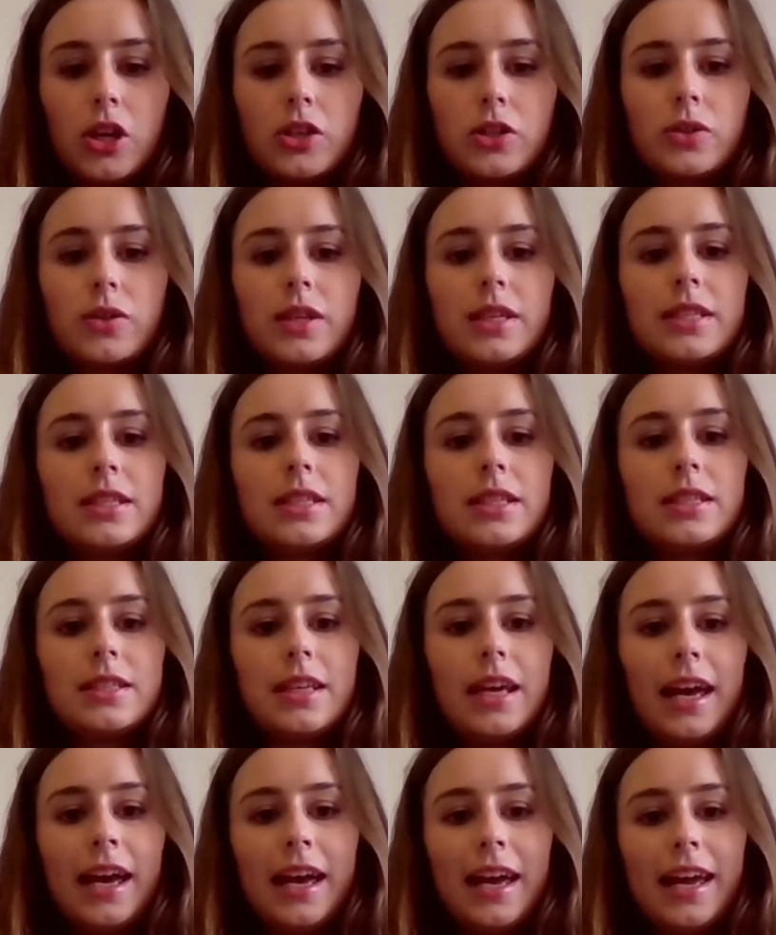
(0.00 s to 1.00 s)
So this
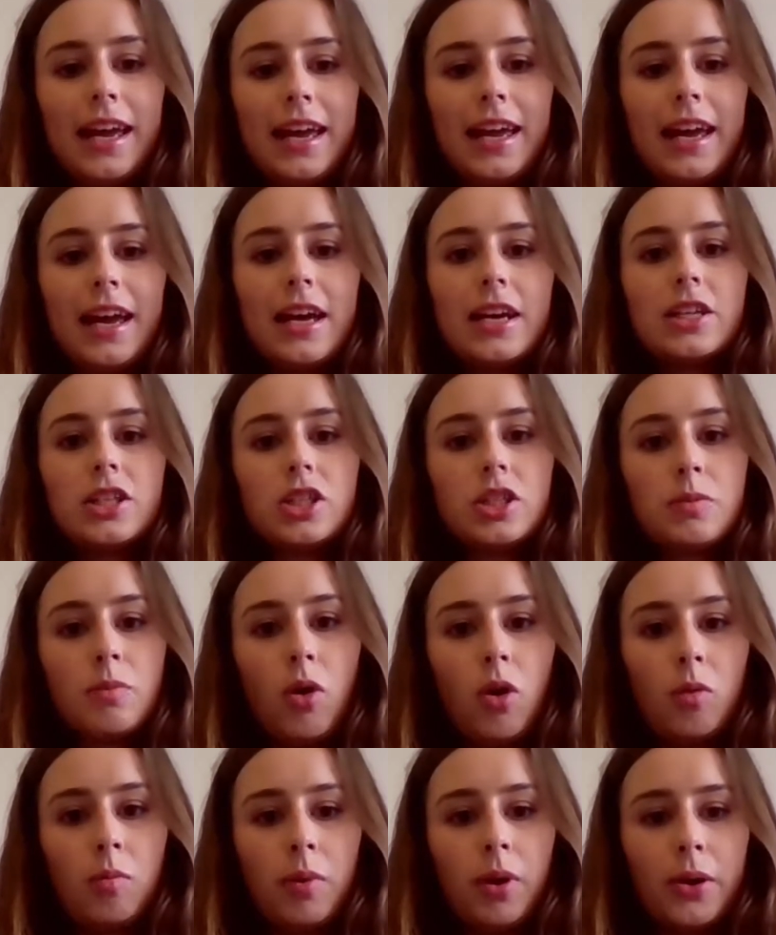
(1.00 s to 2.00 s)
is a
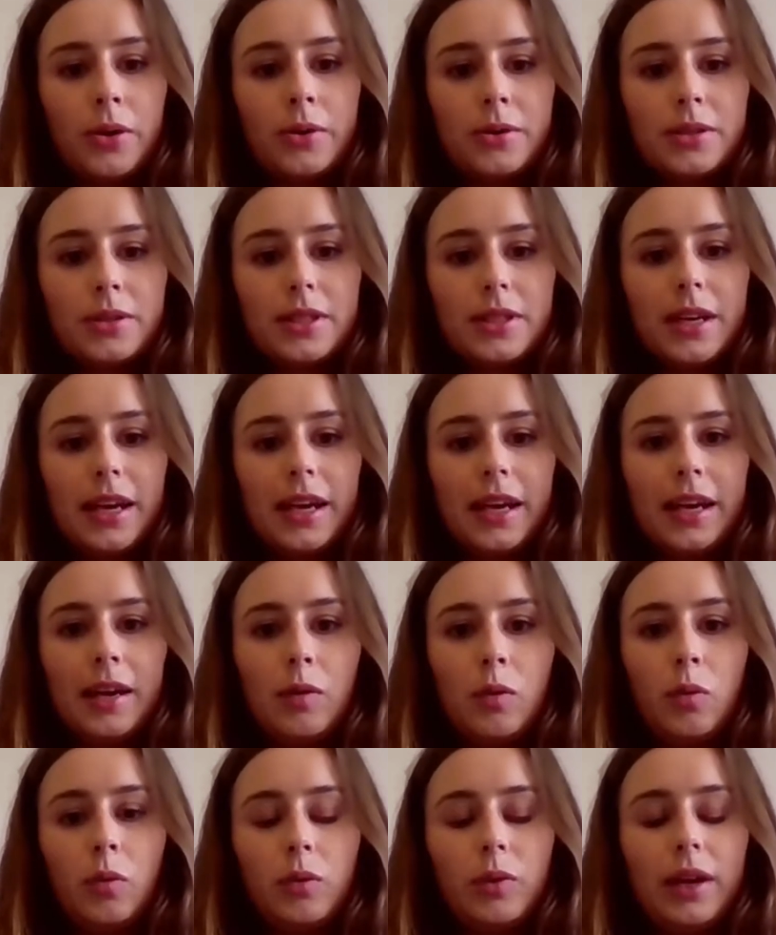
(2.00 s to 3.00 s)
small boat.
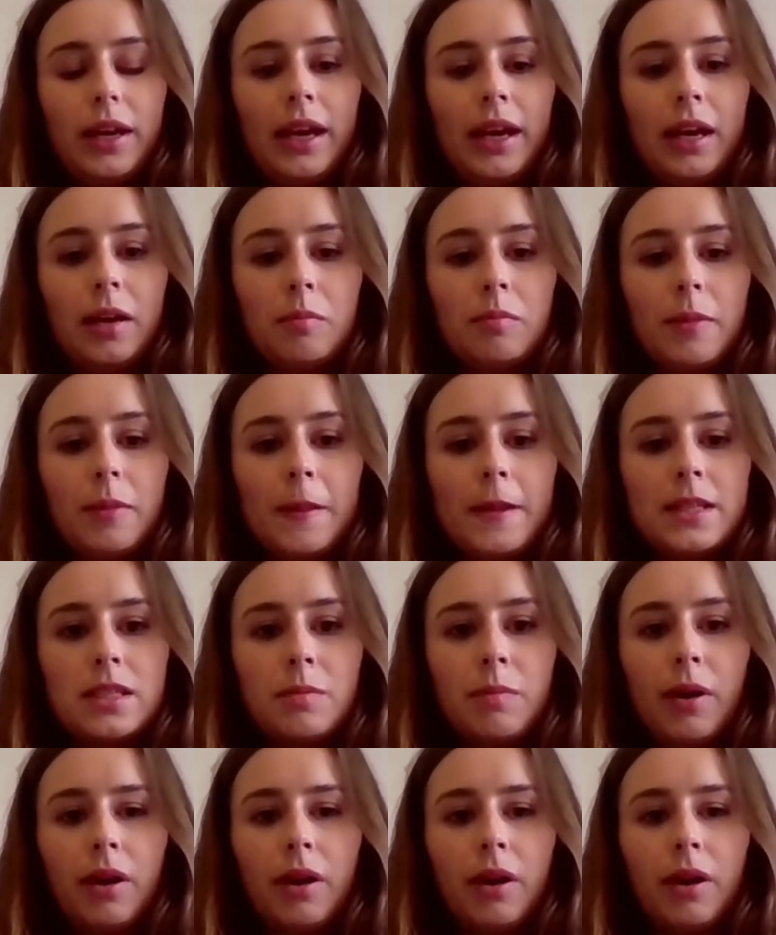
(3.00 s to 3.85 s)
It is